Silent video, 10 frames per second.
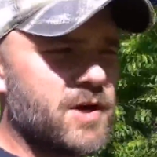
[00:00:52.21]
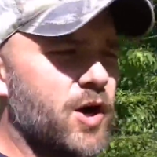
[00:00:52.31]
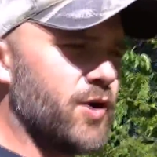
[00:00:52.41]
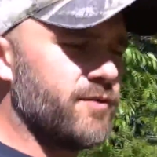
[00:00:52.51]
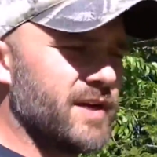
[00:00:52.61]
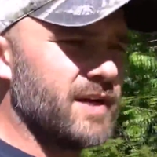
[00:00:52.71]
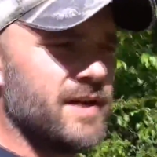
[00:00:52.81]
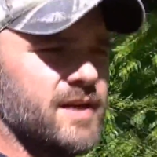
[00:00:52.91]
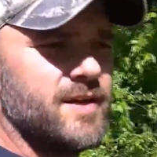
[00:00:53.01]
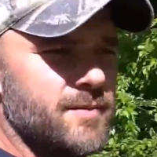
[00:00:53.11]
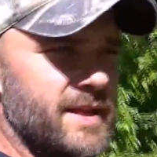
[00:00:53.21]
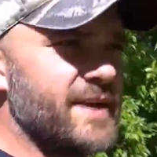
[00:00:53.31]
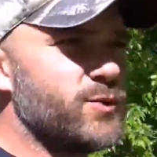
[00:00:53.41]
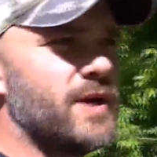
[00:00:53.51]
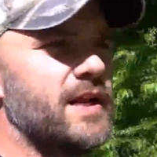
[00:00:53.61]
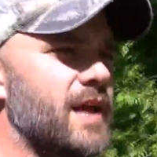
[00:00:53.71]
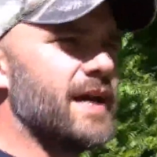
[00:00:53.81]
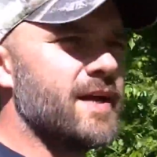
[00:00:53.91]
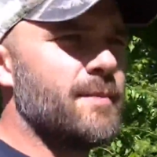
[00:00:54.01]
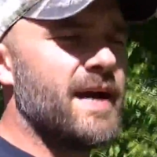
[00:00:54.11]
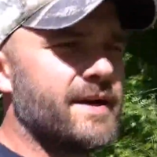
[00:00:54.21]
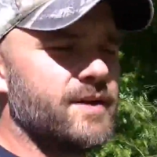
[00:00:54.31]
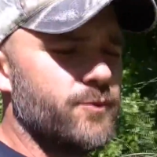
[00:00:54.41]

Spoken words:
carving, but that's what I like about it.